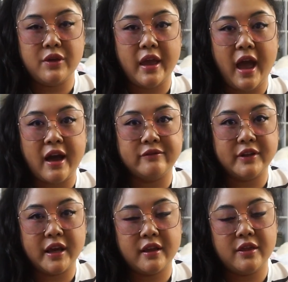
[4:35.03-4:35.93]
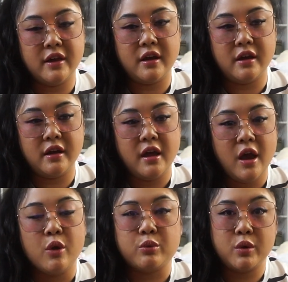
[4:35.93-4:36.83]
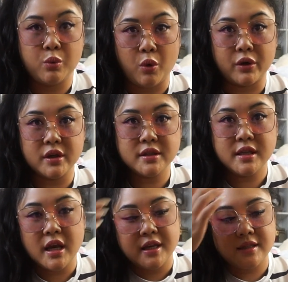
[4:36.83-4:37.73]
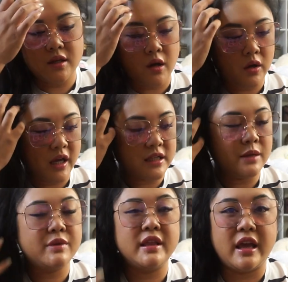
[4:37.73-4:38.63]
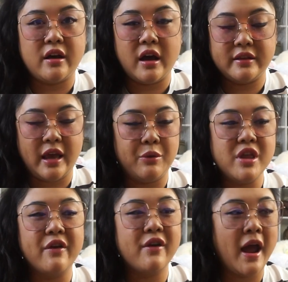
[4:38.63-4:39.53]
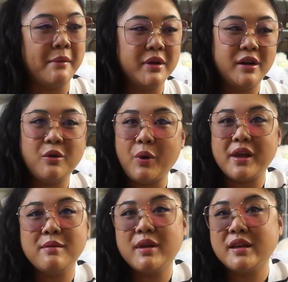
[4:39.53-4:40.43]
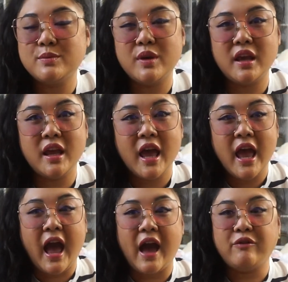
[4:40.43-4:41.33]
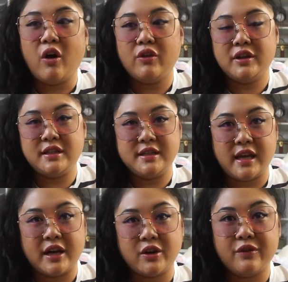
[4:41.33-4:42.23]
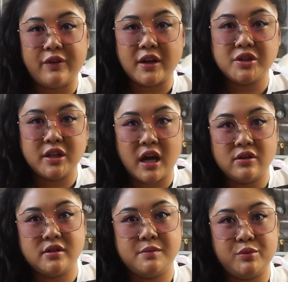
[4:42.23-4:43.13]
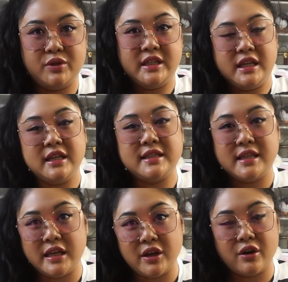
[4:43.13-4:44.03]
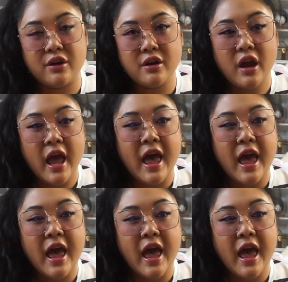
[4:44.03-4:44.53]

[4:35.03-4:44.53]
They have like the rewards, so that's something that will never happen in Hawaii, because we have all the designer fashion house boutiques here